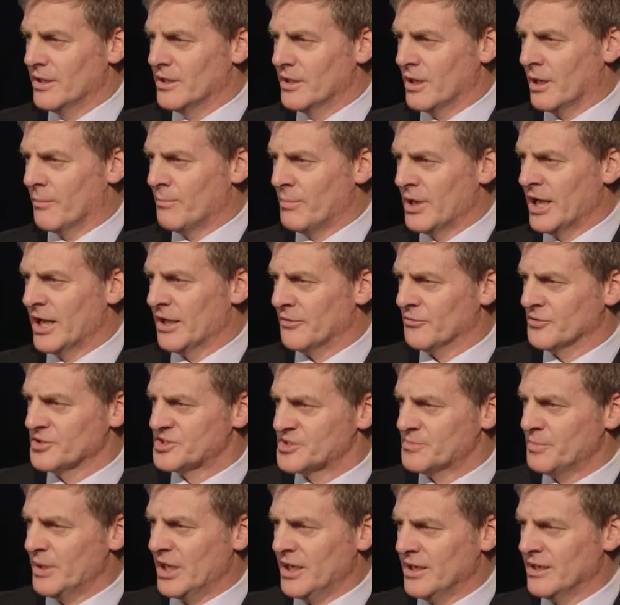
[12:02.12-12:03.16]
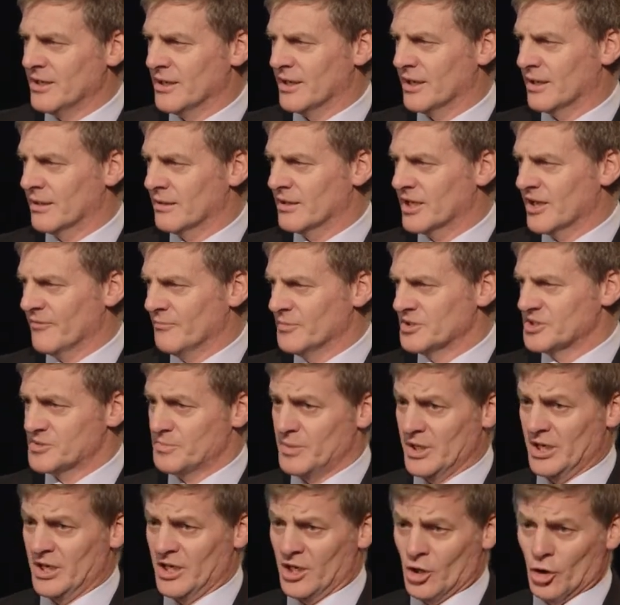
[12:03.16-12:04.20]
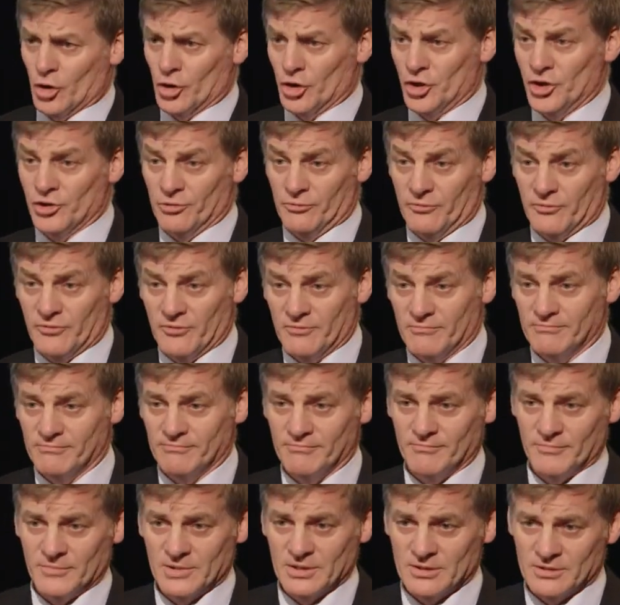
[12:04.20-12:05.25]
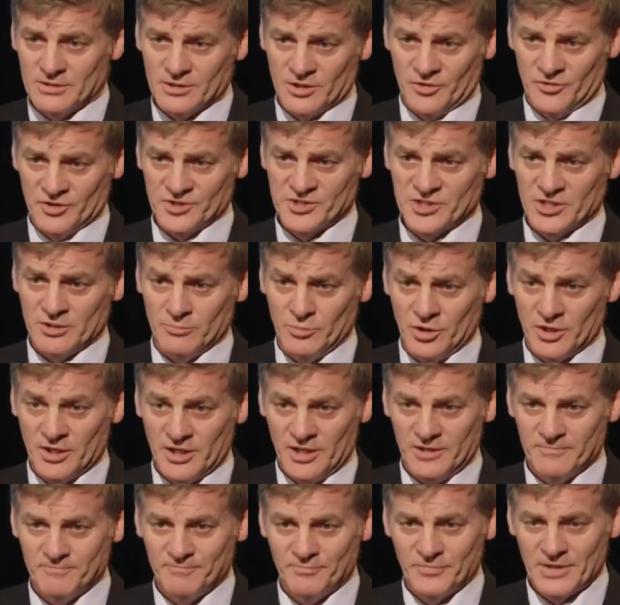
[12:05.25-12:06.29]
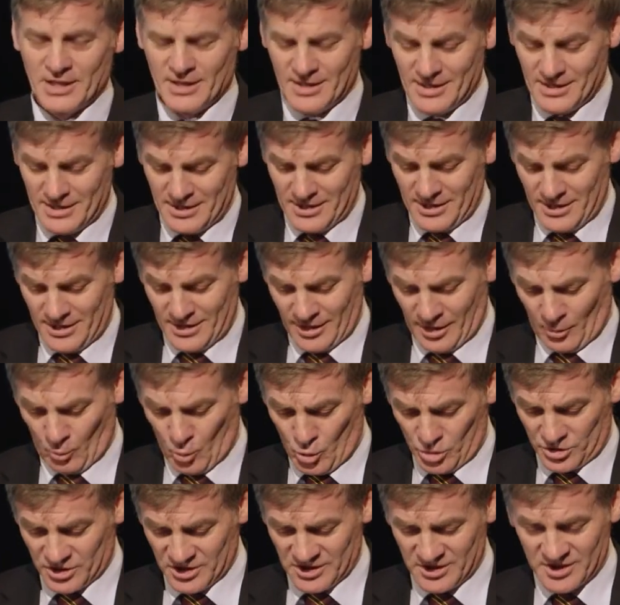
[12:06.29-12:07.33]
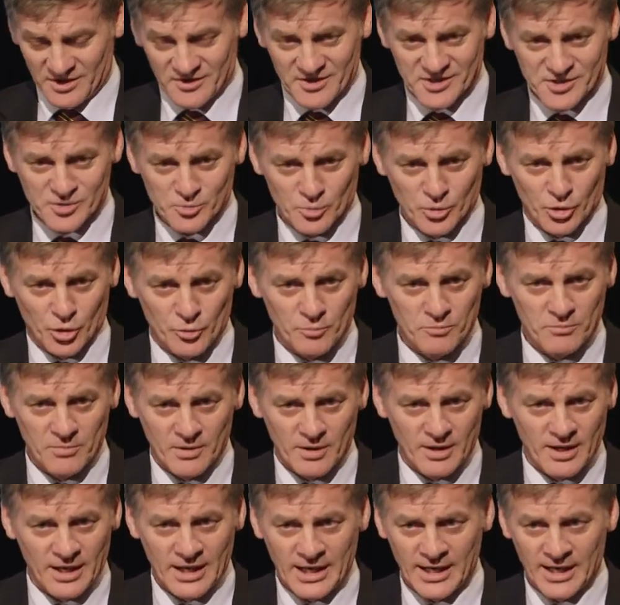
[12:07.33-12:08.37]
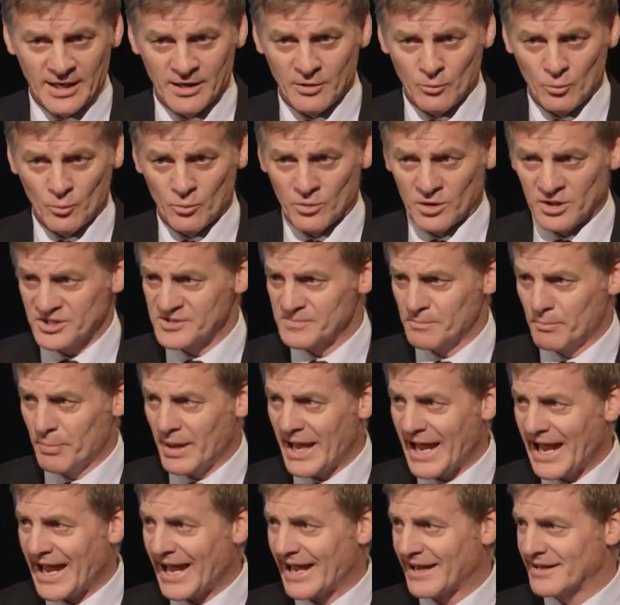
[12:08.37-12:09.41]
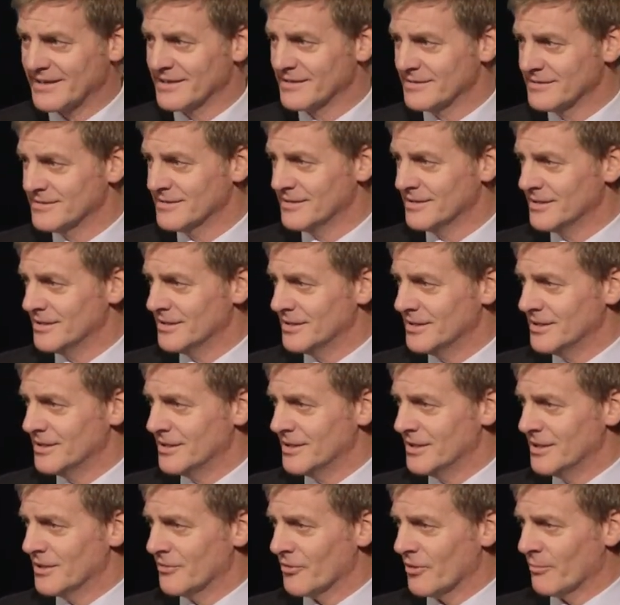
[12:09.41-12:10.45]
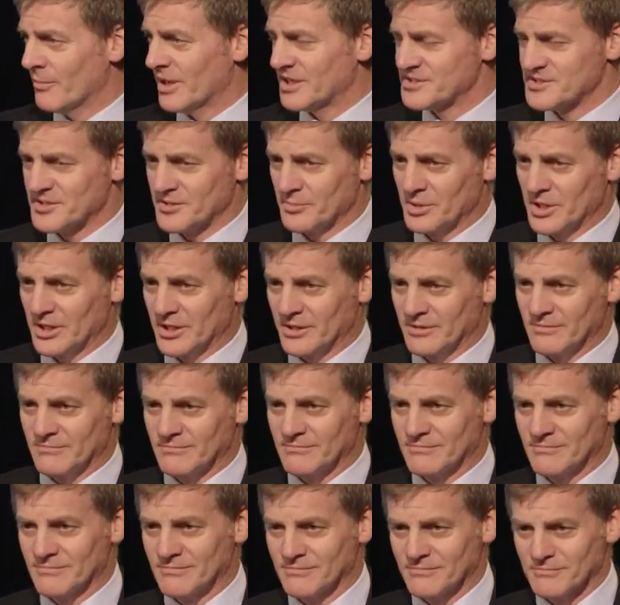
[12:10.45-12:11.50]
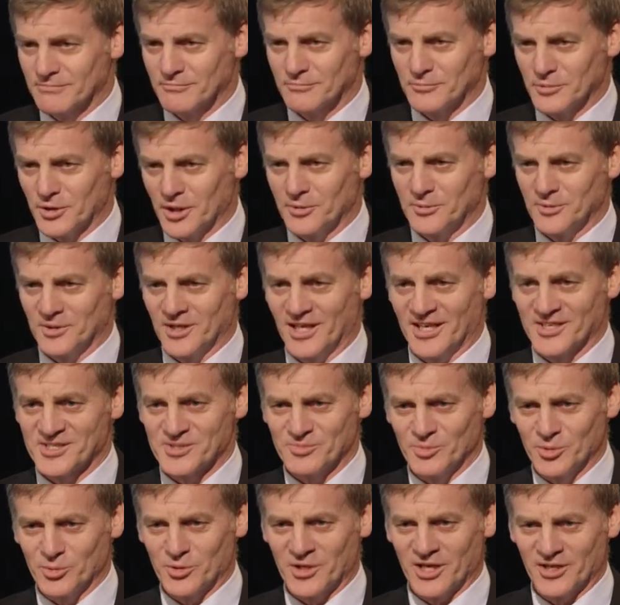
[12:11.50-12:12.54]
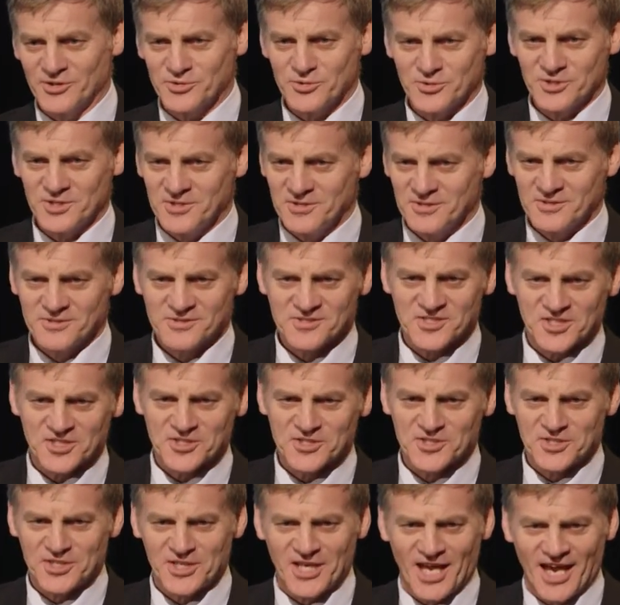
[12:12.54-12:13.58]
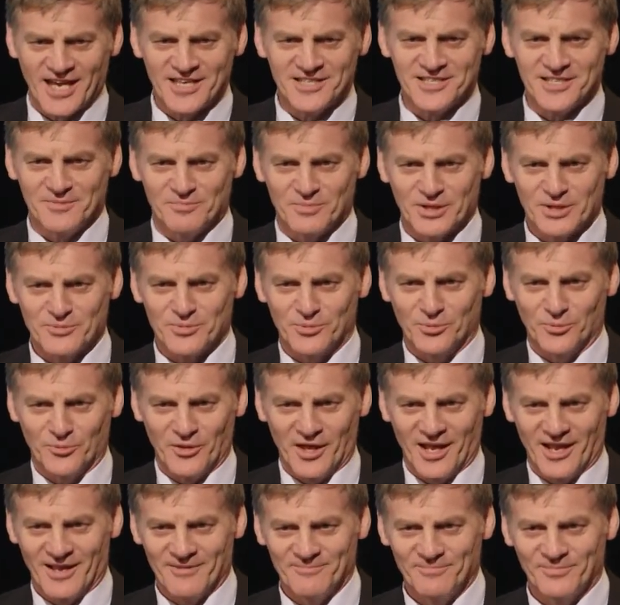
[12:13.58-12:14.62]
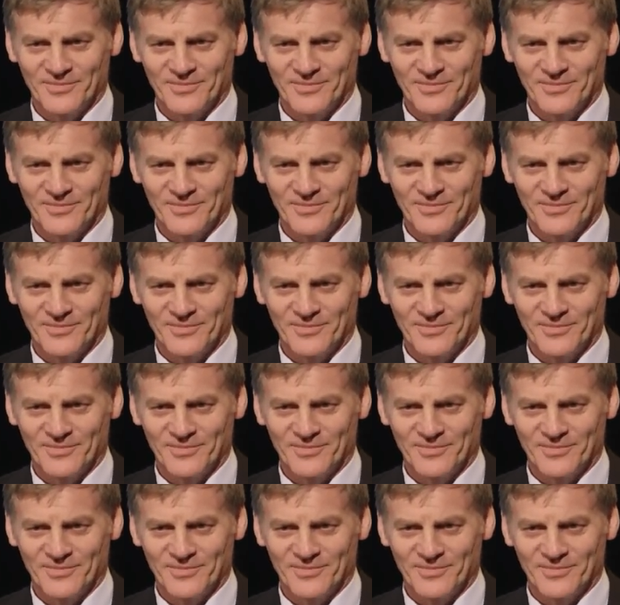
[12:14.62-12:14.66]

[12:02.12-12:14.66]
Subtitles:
about the spending, government spending on youth in this community. And I walked into this room and it was packed. There must have been, you know, in our small country, 60, 80 people there.